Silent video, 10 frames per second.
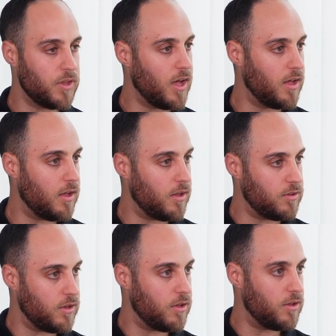
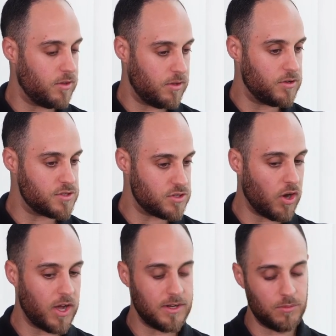the
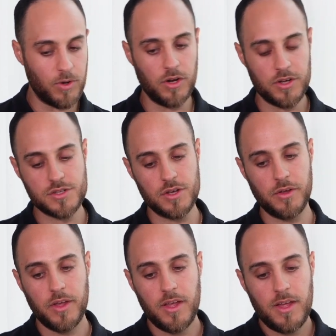design and whatnot. So
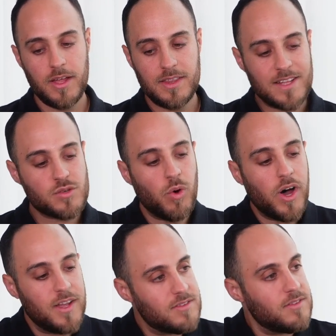that's
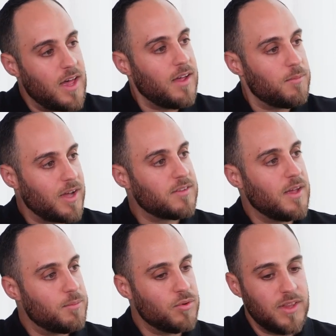why it's that, back to
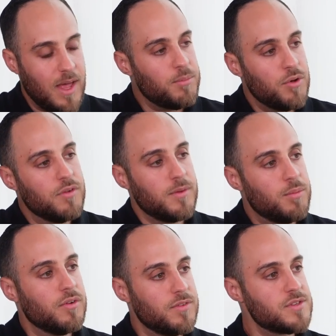that point, that
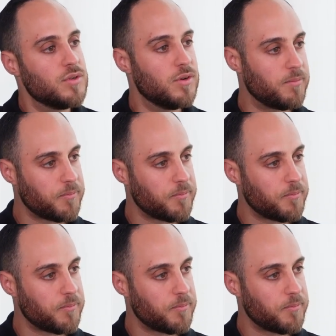perfect storm.